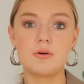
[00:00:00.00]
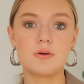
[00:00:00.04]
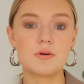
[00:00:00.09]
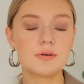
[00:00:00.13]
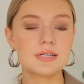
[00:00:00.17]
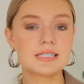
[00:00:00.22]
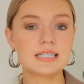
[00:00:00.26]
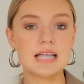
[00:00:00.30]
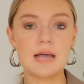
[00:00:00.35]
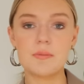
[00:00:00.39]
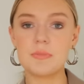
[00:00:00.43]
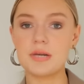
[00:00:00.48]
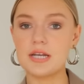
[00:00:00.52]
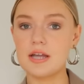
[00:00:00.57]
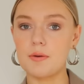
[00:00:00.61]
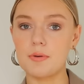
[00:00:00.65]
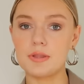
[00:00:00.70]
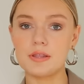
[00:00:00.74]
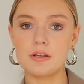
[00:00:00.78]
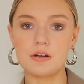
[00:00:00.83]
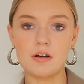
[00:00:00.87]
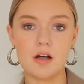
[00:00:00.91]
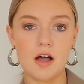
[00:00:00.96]
Always let me
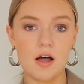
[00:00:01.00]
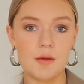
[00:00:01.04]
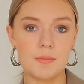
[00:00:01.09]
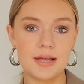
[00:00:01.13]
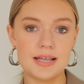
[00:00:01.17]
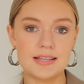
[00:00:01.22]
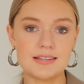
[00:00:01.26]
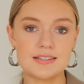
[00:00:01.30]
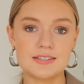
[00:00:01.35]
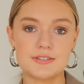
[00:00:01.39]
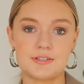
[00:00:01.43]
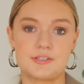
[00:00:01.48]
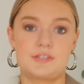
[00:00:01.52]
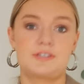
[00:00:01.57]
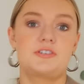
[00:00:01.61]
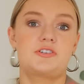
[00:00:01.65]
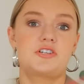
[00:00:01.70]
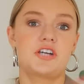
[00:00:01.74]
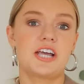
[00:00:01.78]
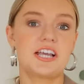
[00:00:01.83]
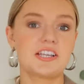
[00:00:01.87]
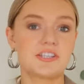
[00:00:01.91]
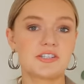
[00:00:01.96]
know in the comments,
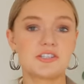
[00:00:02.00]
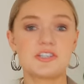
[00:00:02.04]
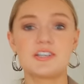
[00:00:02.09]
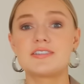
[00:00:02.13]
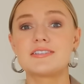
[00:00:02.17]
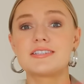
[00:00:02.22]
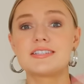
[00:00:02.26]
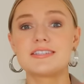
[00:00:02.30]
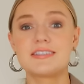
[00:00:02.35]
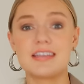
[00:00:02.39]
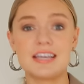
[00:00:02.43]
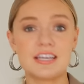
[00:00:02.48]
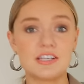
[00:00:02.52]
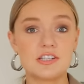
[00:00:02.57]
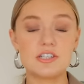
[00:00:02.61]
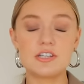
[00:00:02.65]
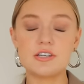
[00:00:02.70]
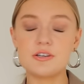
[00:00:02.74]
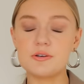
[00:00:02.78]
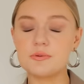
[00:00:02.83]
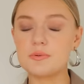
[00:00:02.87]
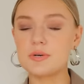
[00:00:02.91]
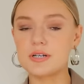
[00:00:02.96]
suggestions, things
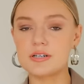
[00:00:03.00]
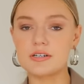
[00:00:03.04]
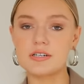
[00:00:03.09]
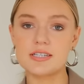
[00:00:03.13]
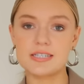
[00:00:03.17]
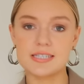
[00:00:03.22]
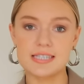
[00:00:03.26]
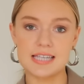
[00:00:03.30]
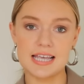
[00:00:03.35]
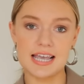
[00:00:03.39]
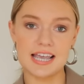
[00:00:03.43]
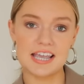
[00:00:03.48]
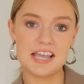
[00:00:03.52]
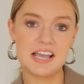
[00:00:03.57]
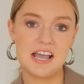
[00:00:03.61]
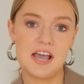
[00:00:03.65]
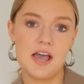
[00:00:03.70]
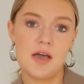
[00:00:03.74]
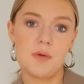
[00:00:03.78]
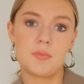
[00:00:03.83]
you want to see,